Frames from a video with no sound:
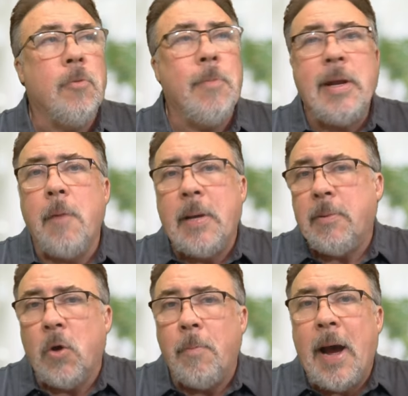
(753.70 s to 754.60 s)
you may not be
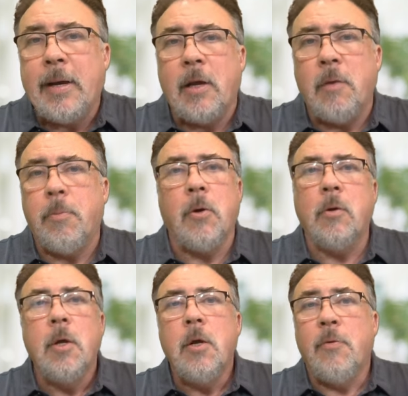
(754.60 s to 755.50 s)
able to go back and
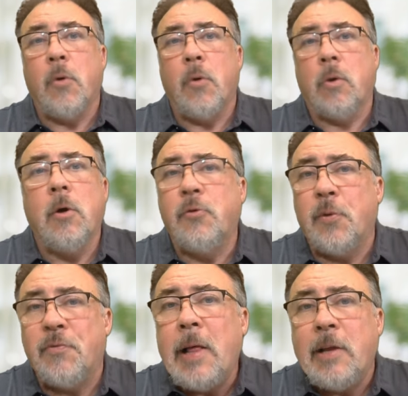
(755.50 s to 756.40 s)
pull
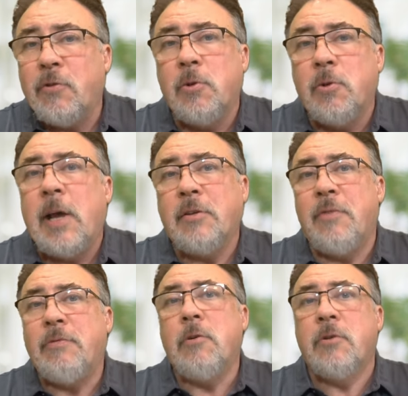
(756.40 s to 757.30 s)
foreclosure filings from
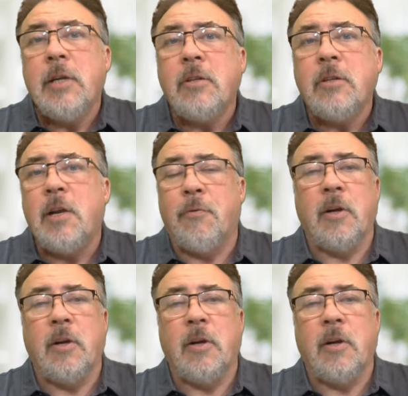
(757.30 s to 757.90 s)
2015 or 16,